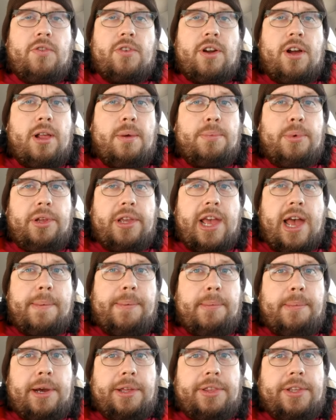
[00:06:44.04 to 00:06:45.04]
Overall, I'm
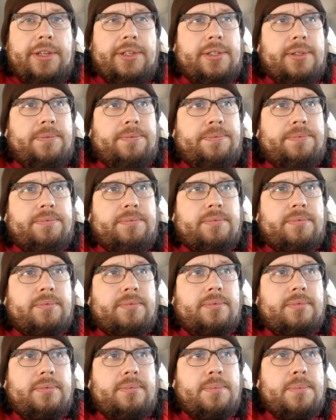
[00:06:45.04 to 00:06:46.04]
really happy about this.
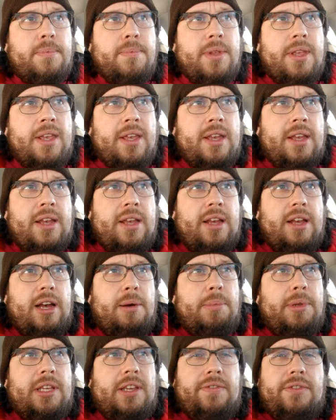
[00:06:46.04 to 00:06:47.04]

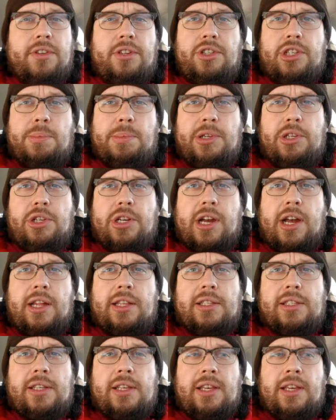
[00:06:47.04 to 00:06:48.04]
I'm going to give the Jimmy
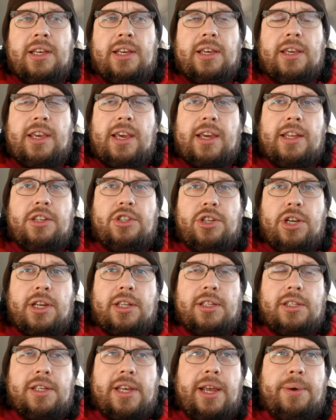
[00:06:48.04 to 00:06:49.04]
John's
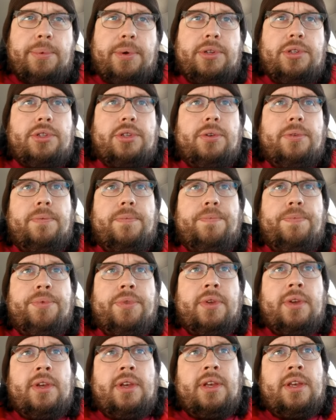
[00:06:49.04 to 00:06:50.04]
Kickin' Chicken Sandwich
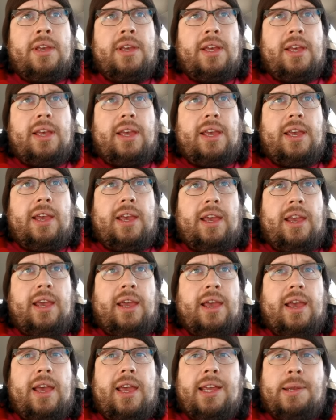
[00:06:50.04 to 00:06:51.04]

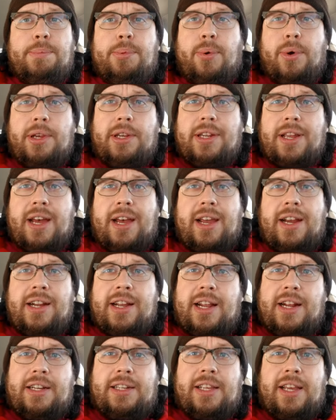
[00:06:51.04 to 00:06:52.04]
a
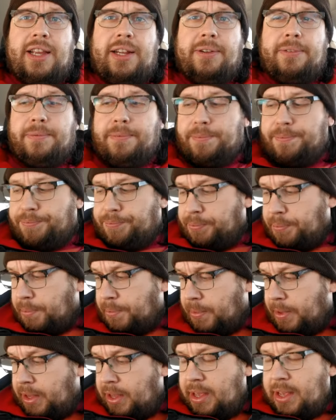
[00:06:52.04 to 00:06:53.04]
8.9 out of 10.
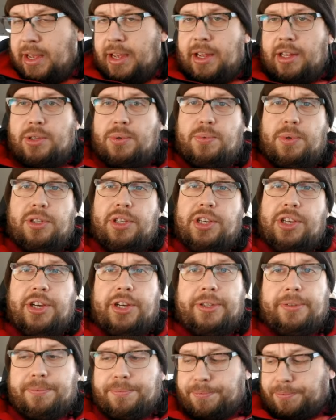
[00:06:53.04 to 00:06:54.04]

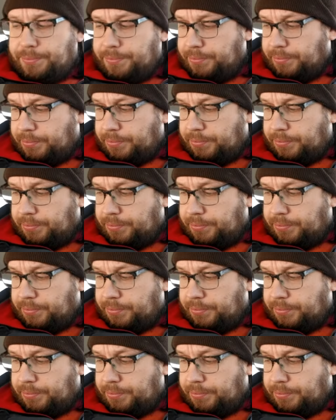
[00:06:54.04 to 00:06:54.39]
Really good.